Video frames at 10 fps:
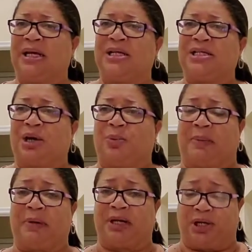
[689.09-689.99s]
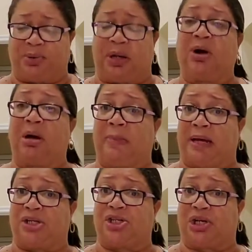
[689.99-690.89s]
So what I'm going to do, and I'll come back
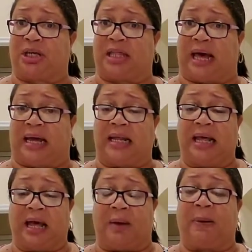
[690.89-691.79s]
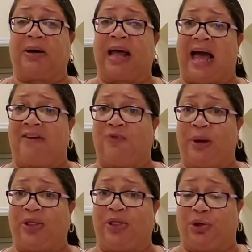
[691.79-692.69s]
and show you that, about
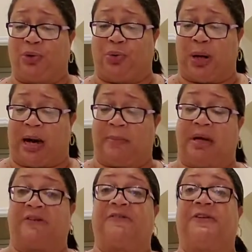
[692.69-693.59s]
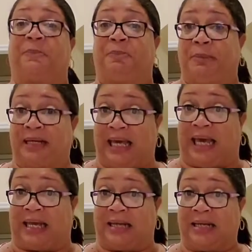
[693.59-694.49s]
halfway through, I'm going to flip them
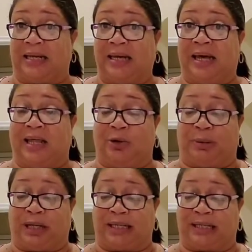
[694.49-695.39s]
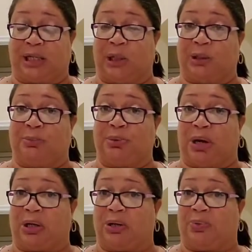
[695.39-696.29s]
again. And they'll be nice and golden
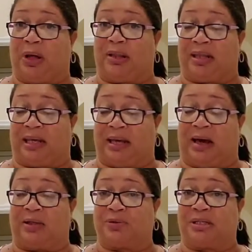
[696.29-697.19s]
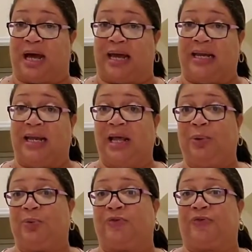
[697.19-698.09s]
brown on the other side.
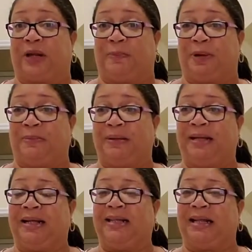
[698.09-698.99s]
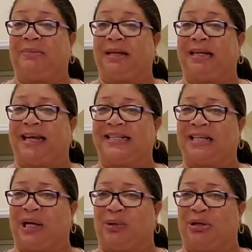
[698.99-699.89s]
We'll flip them. Then it'll get nice and
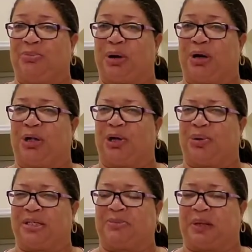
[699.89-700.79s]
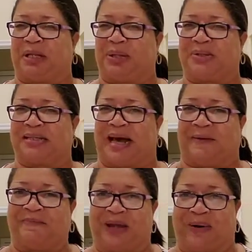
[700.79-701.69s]
golden brown and crisp on the other side.
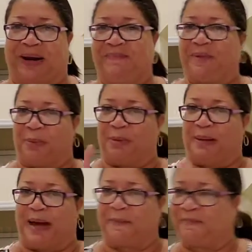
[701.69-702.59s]
All right, I'll be back.